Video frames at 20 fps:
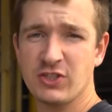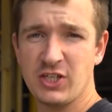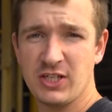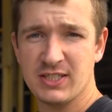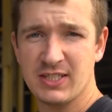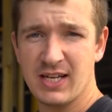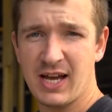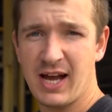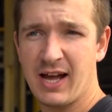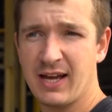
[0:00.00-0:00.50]

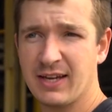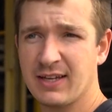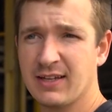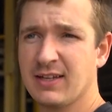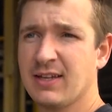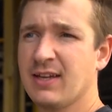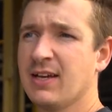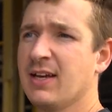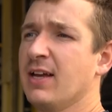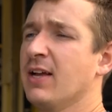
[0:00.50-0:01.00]
GTI.
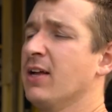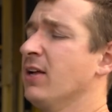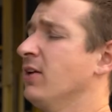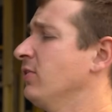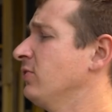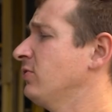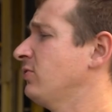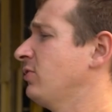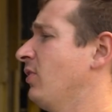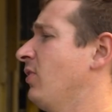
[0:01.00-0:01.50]

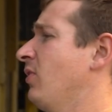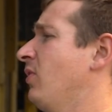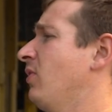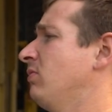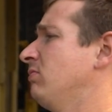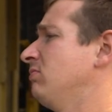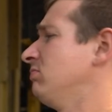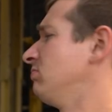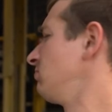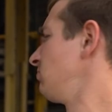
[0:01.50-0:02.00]
So
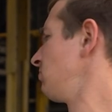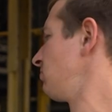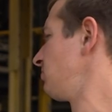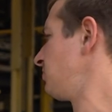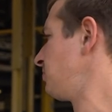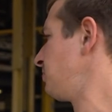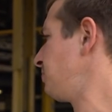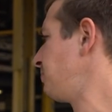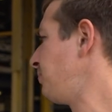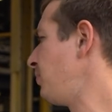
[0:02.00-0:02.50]

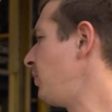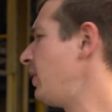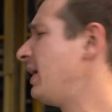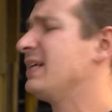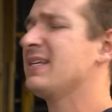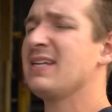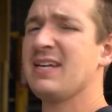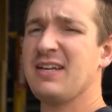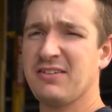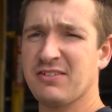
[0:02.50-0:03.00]

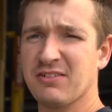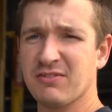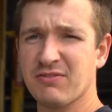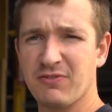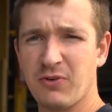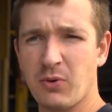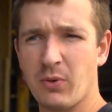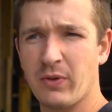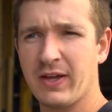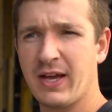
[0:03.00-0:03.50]
pretty
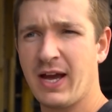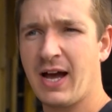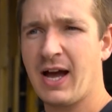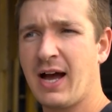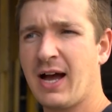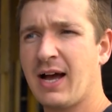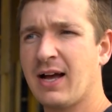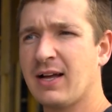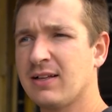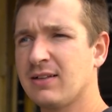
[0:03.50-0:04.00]
decent for what they
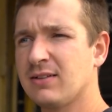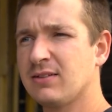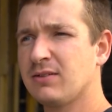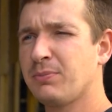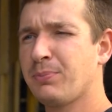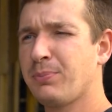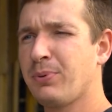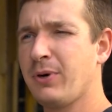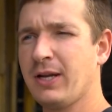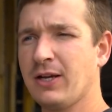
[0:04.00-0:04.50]
are,
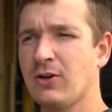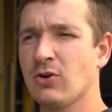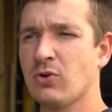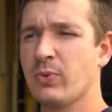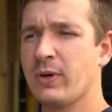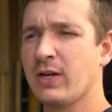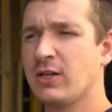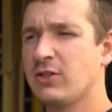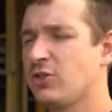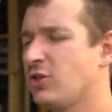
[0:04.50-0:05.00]
pretty good
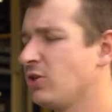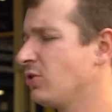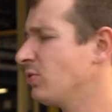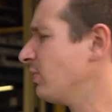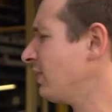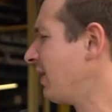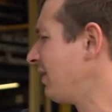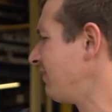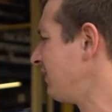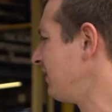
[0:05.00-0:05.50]
with a
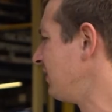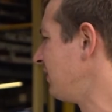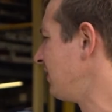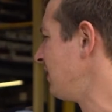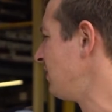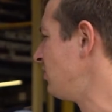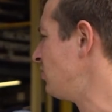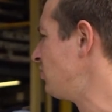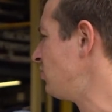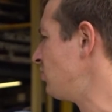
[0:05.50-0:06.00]
tune. I think
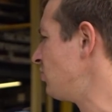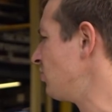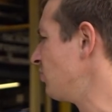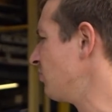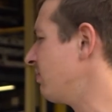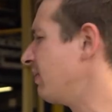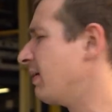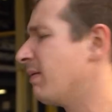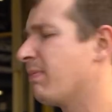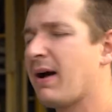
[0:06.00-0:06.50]
these
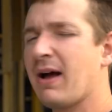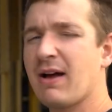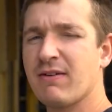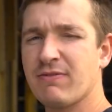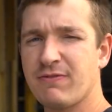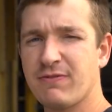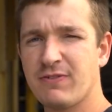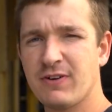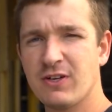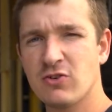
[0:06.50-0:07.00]
should be about
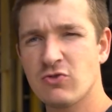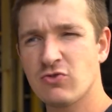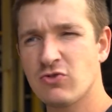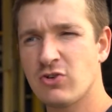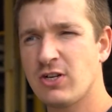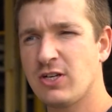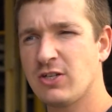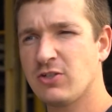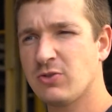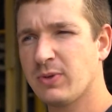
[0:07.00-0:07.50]

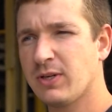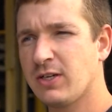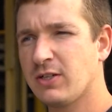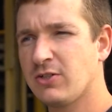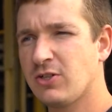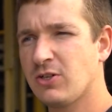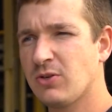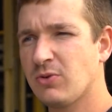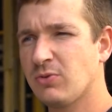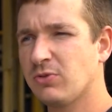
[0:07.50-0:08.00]
300-ish with a
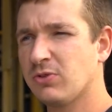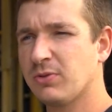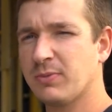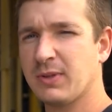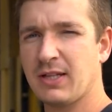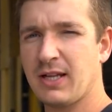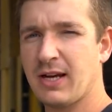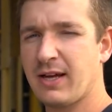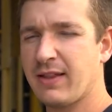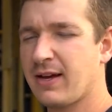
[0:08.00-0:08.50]
tune,
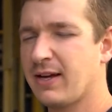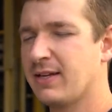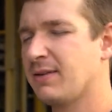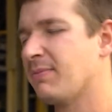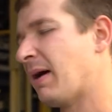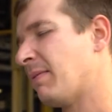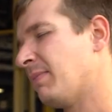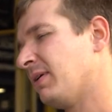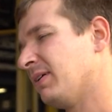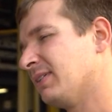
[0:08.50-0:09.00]
something like that. You
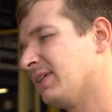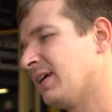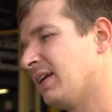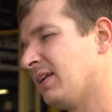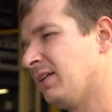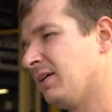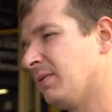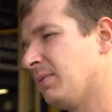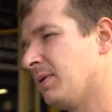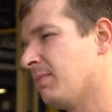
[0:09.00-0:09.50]
might be able to get
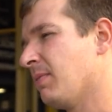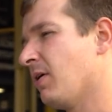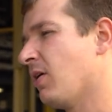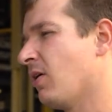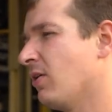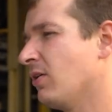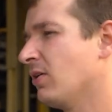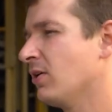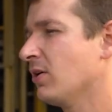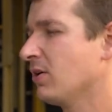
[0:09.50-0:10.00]
a little bit more.